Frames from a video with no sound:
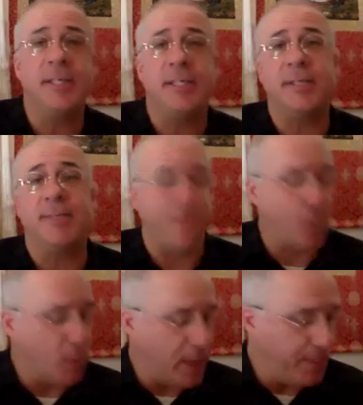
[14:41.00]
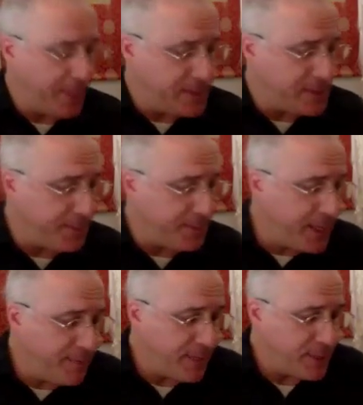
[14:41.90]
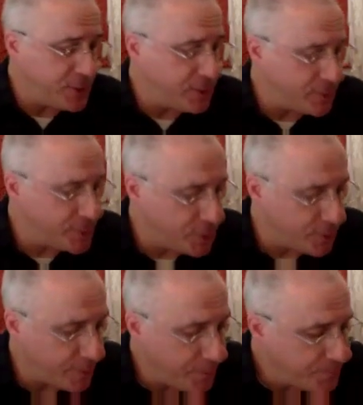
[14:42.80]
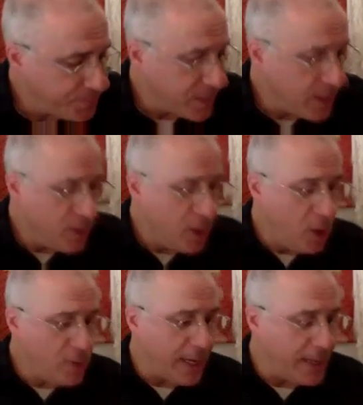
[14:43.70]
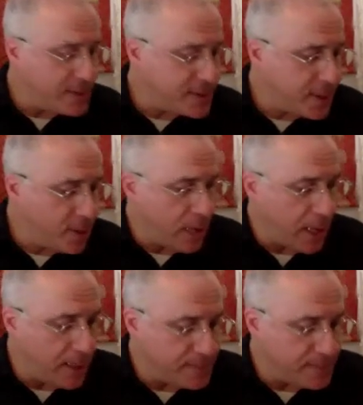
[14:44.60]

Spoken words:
system of what it means to be conventional truth. Okay, so